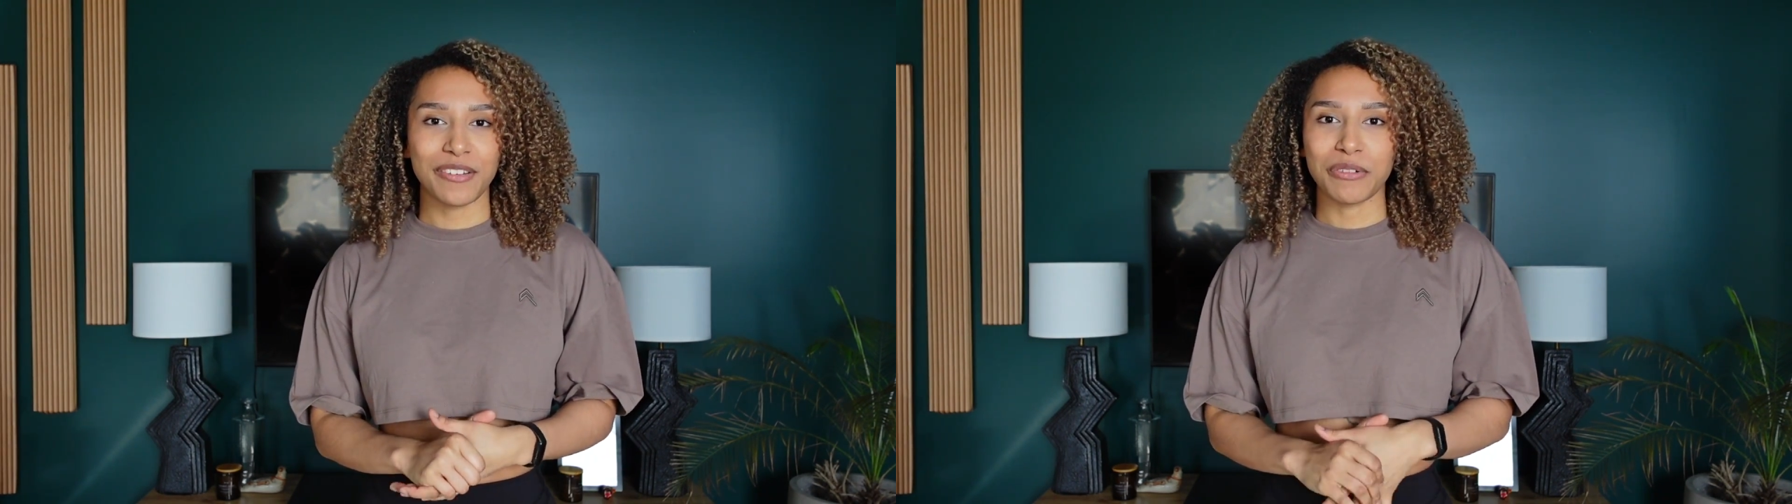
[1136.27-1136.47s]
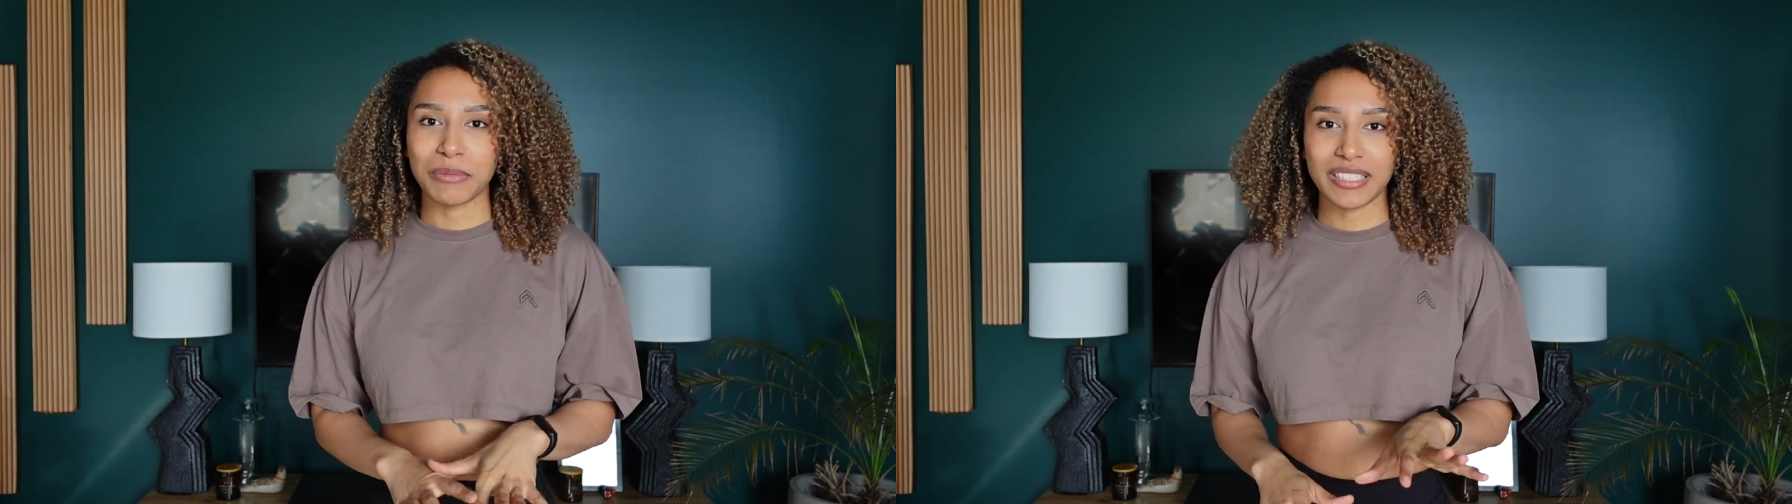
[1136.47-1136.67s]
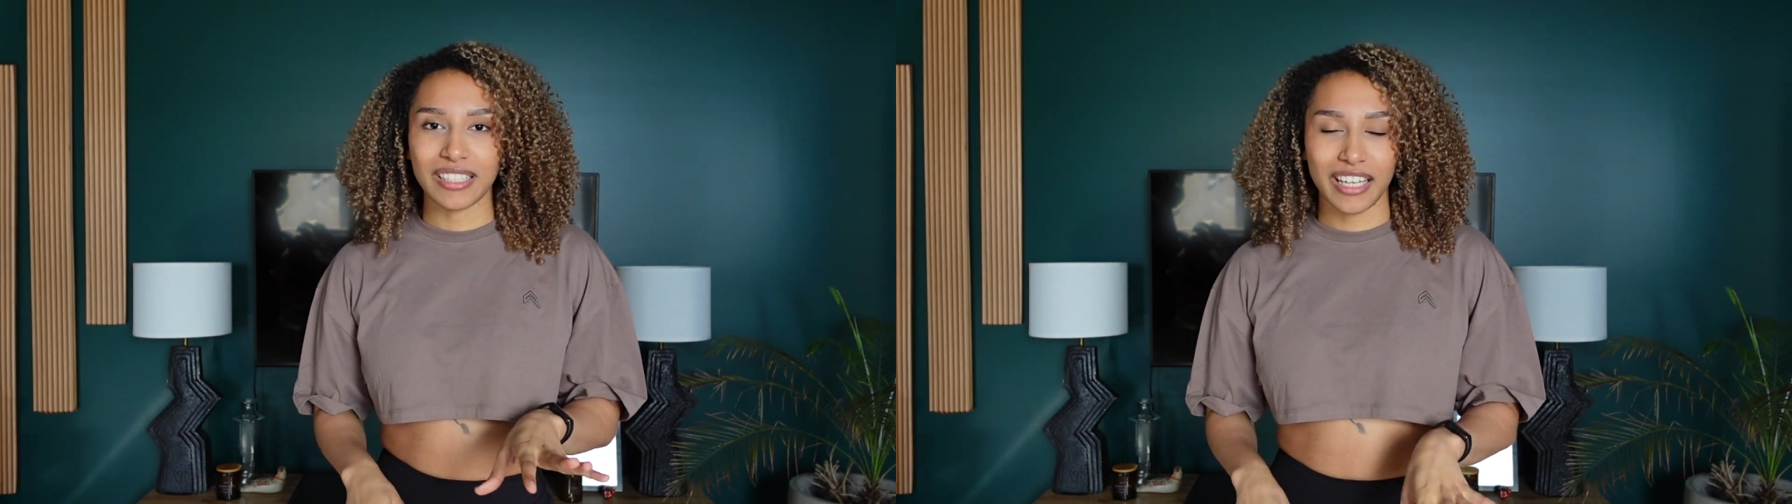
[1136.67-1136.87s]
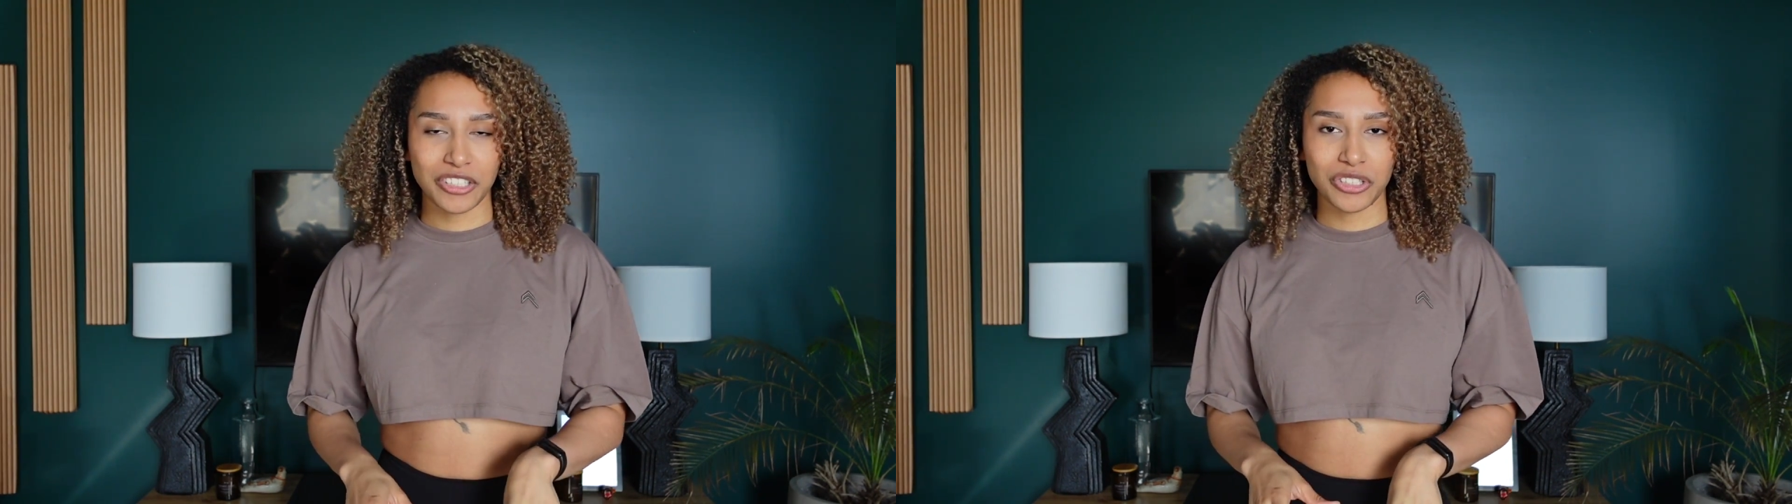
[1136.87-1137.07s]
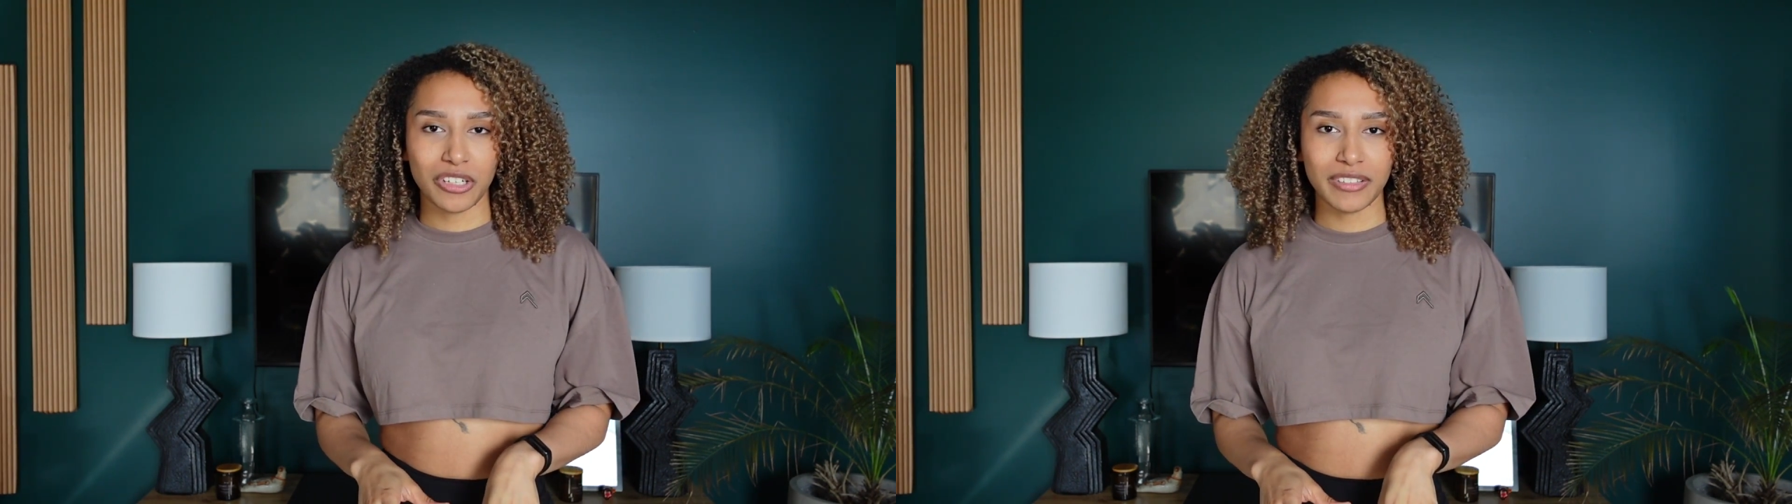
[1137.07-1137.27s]
from this
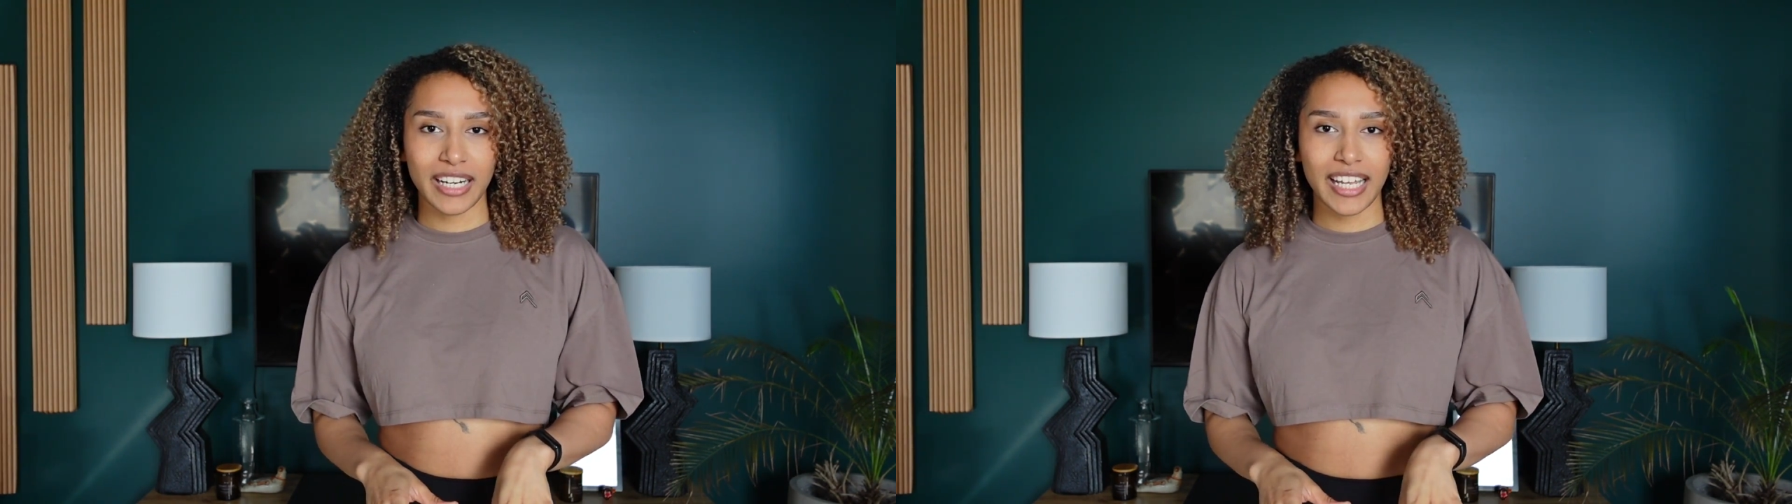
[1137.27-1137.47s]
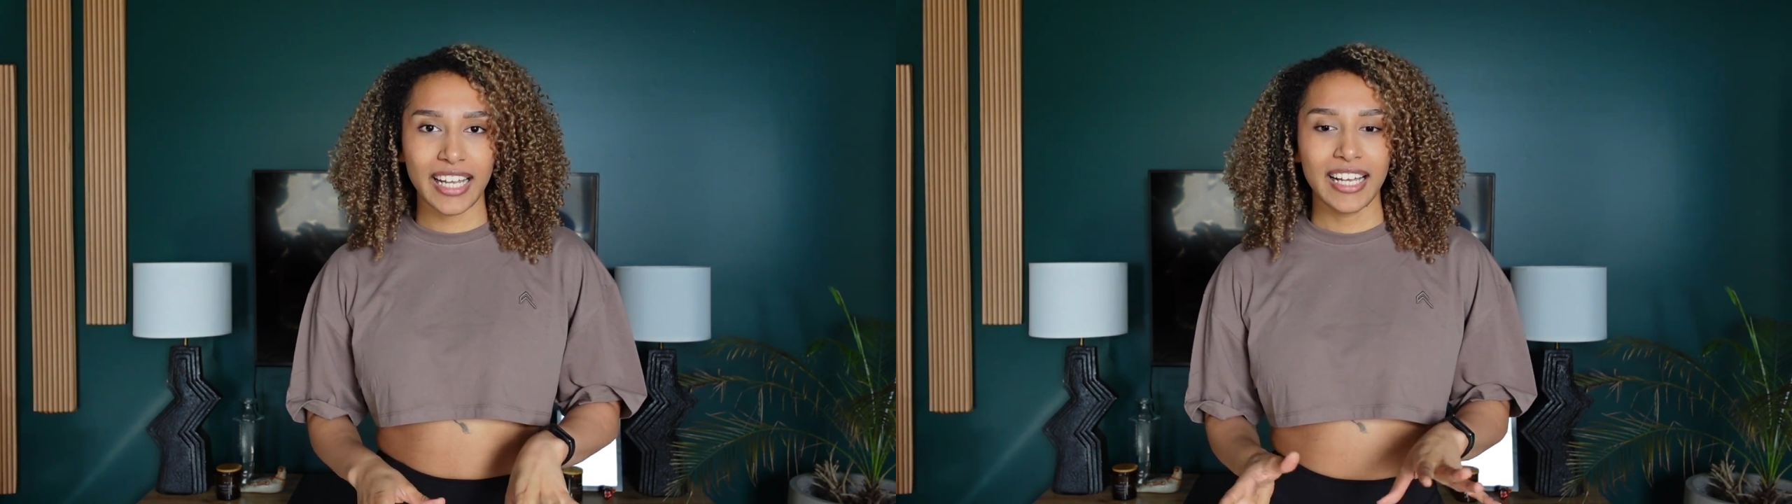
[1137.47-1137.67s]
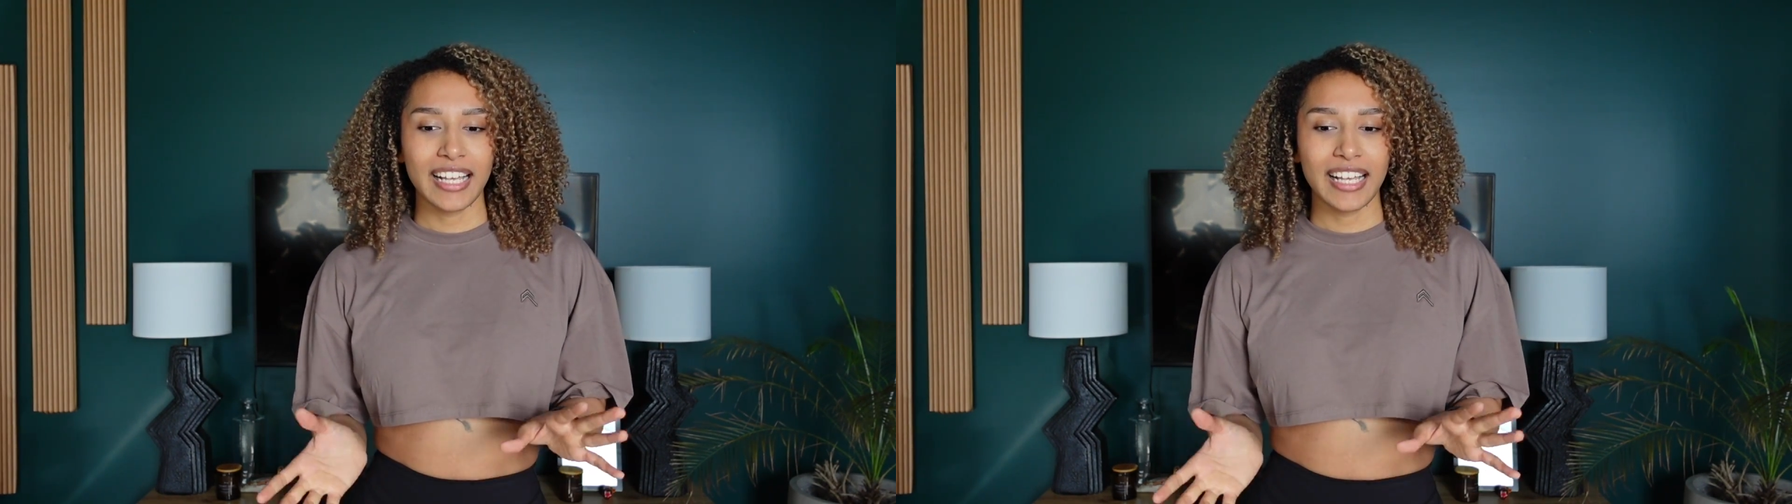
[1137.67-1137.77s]
collection already,